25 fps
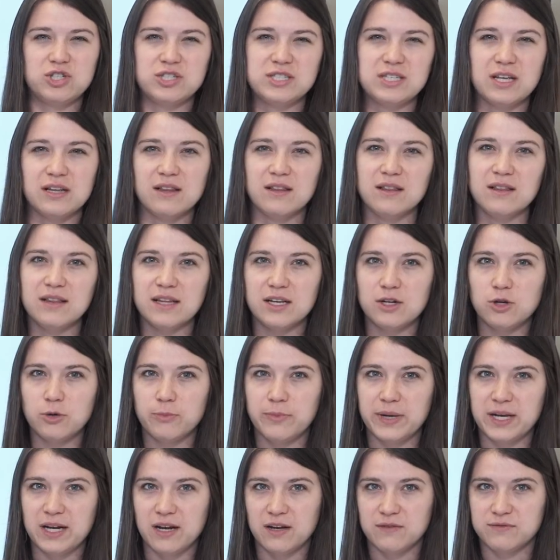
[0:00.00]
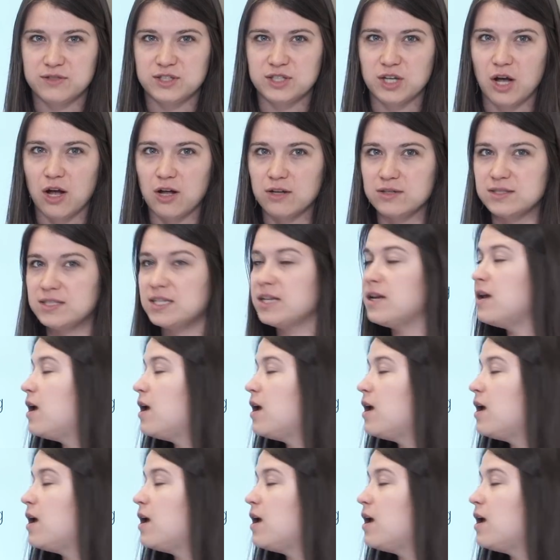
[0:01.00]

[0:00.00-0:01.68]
just a little bit of salt,